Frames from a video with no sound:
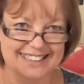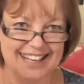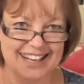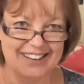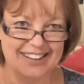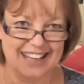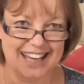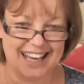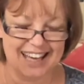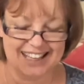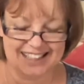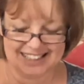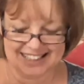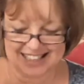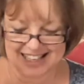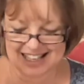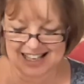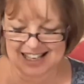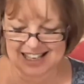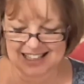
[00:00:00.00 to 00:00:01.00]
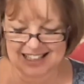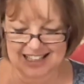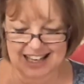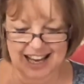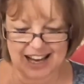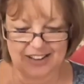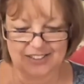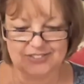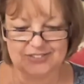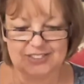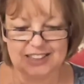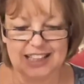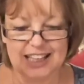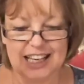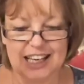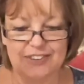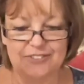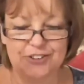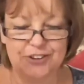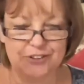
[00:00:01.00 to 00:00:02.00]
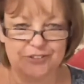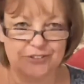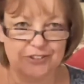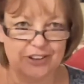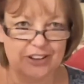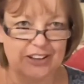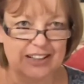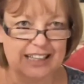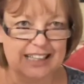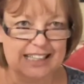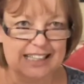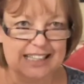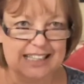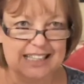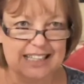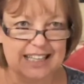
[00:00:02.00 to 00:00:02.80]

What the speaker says: Okay, now if you find